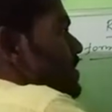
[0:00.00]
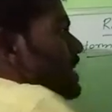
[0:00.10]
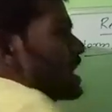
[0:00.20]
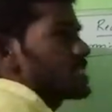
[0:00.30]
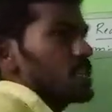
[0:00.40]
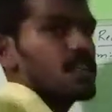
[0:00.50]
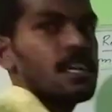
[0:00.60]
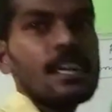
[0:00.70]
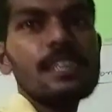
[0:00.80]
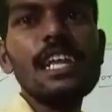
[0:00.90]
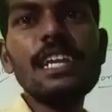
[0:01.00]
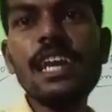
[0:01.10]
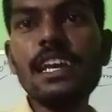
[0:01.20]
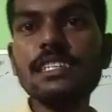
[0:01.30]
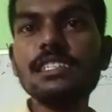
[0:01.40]
a fraction, then
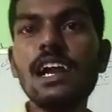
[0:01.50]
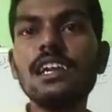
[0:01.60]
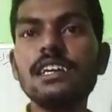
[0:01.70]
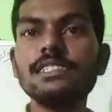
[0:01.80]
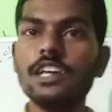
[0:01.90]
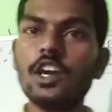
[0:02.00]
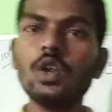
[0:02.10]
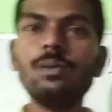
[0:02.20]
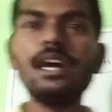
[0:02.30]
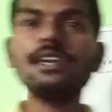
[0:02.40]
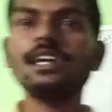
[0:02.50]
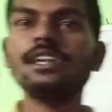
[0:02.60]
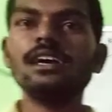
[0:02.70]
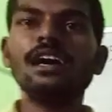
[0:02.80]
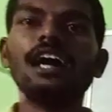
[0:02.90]
a is called as
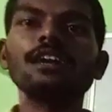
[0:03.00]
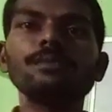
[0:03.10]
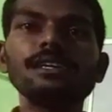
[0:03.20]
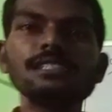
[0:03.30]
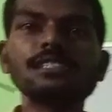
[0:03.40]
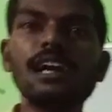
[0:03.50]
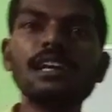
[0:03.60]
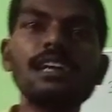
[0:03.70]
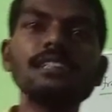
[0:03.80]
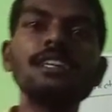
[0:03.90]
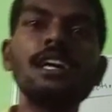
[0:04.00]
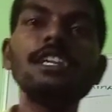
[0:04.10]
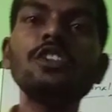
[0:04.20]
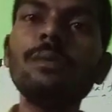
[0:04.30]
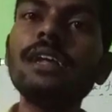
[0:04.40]
numerator and b is called as
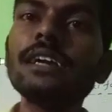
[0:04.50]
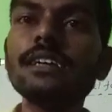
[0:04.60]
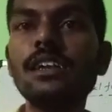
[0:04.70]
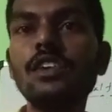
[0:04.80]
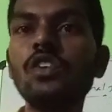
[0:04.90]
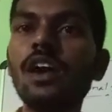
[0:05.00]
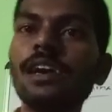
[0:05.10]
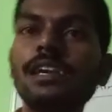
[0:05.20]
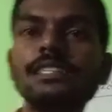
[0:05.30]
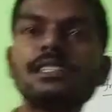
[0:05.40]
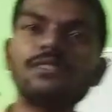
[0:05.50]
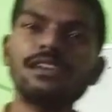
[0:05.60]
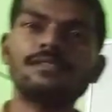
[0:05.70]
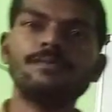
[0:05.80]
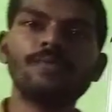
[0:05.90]
denominator. You know already that
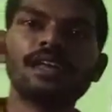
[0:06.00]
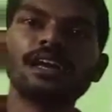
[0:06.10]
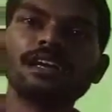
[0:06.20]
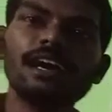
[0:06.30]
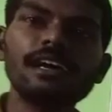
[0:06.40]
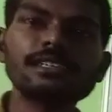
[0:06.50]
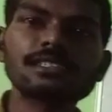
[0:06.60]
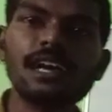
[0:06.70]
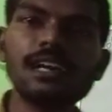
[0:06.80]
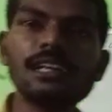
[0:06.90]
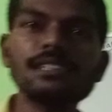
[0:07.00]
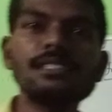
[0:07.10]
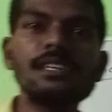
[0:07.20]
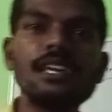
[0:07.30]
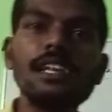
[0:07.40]
one. A is called
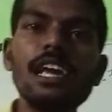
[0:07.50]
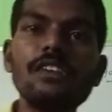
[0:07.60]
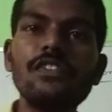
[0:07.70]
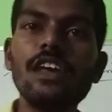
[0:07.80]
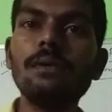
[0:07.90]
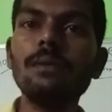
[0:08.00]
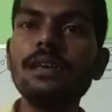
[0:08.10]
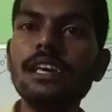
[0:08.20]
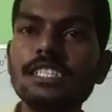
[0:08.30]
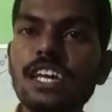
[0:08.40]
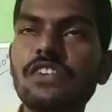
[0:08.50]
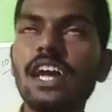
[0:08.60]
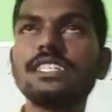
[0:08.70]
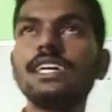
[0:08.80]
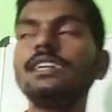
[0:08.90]
as, if a by b is a
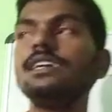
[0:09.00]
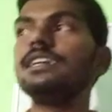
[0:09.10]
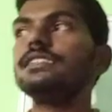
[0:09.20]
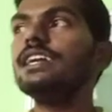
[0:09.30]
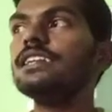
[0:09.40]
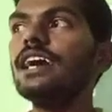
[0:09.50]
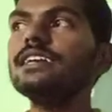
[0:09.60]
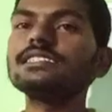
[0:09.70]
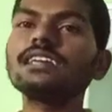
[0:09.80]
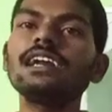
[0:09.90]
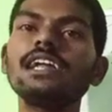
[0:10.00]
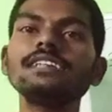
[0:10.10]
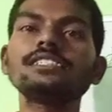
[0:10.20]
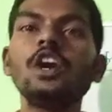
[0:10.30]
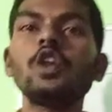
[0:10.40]
fraction, then a is called
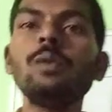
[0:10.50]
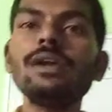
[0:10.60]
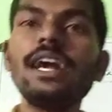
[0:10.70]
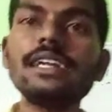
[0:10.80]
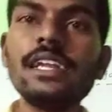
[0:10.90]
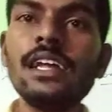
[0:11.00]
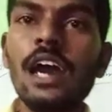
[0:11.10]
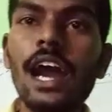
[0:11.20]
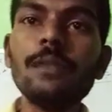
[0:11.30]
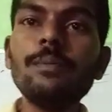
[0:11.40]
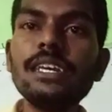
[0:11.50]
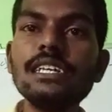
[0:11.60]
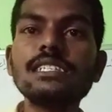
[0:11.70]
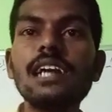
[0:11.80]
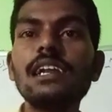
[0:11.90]
as numerator and b
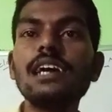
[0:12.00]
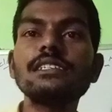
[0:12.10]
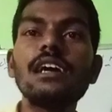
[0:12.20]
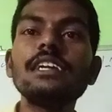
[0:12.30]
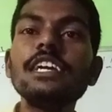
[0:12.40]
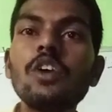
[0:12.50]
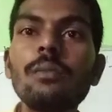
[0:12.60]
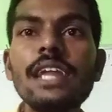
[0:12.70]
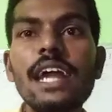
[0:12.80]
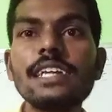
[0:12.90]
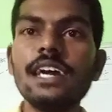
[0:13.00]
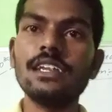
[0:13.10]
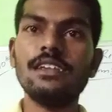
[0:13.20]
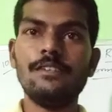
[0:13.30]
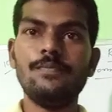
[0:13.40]
is called as
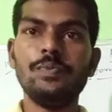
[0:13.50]
denominator.